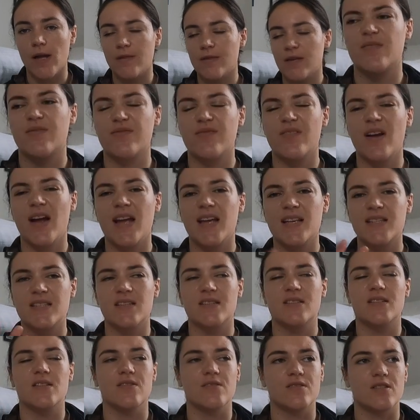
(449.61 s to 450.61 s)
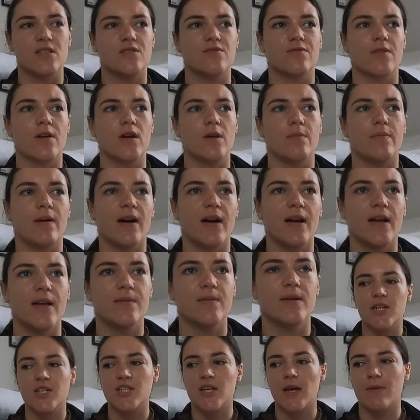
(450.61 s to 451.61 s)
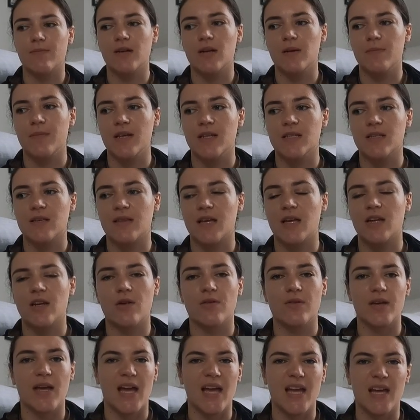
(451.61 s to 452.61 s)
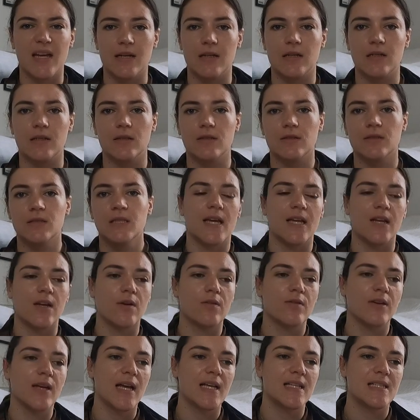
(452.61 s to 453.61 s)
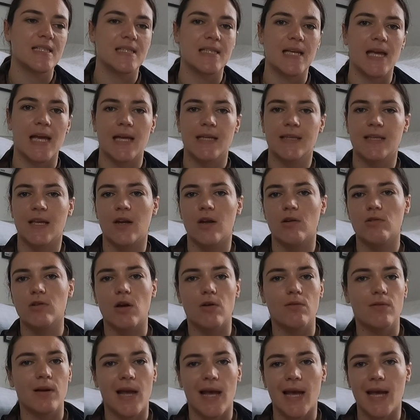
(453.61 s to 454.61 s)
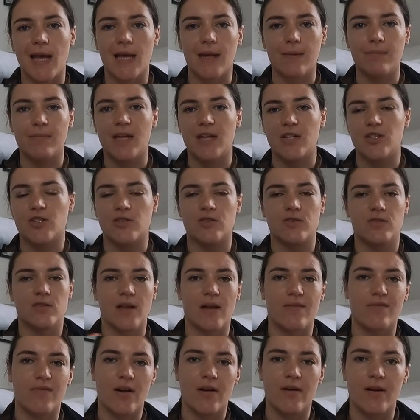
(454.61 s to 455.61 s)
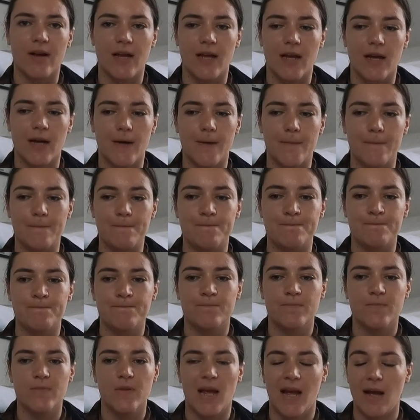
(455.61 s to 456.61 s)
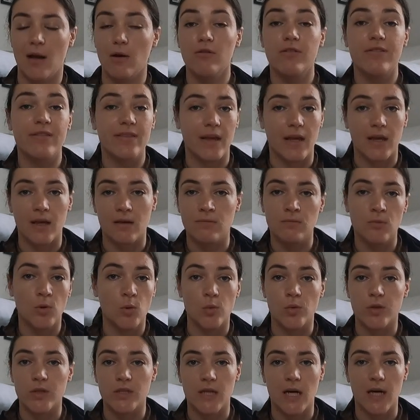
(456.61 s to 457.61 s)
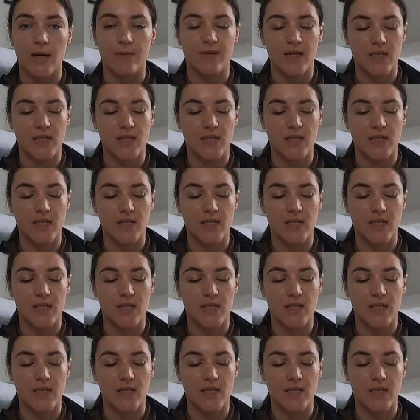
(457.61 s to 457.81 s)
It's a phrase that's used, that's thrown about, and it generally means that they don't get ill, they don't get sick, they don't go lame. They're very healthy all the time.